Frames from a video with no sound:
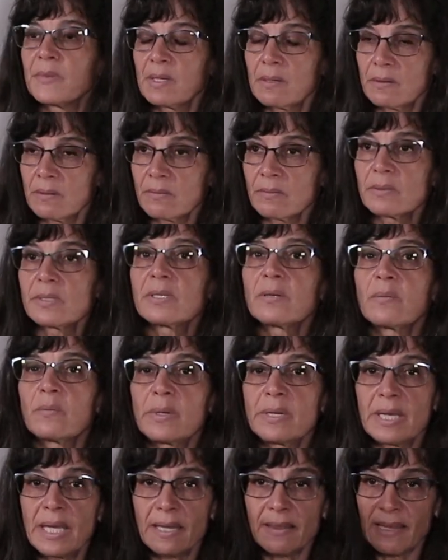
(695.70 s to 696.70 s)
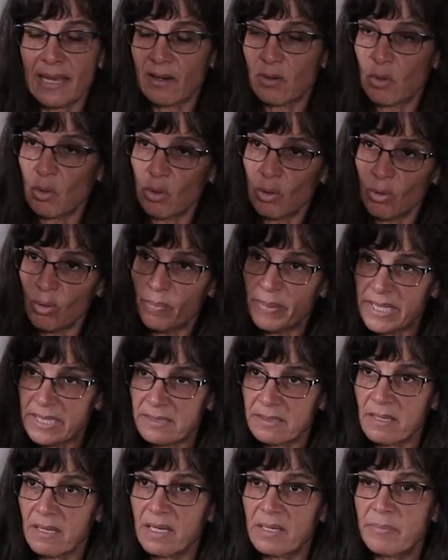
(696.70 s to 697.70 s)
You know, so we get that whole
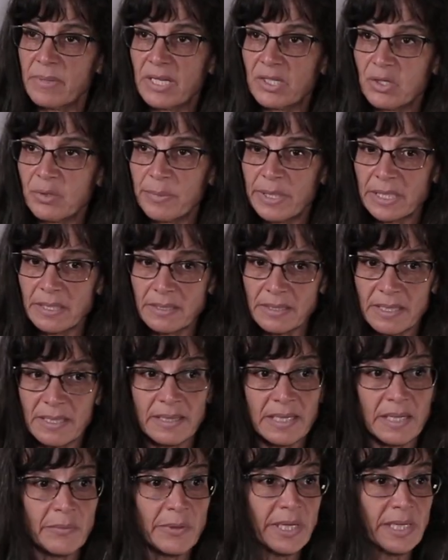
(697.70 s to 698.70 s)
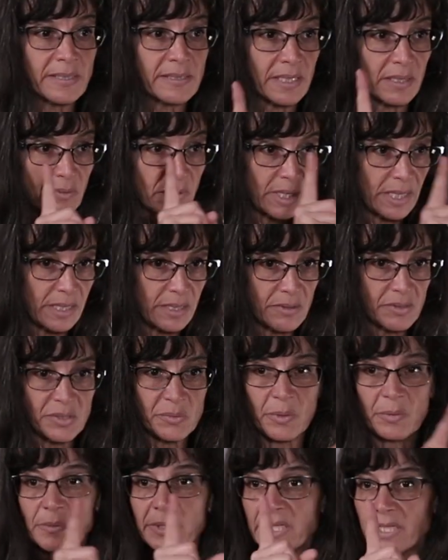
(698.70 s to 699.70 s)
baseline measurement, and then we can say, okay,
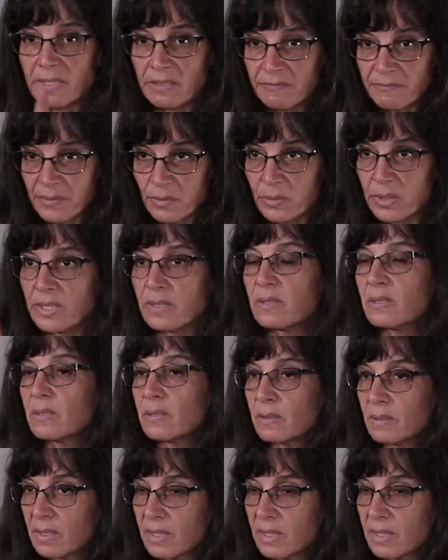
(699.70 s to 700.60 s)
here's where we need to focus.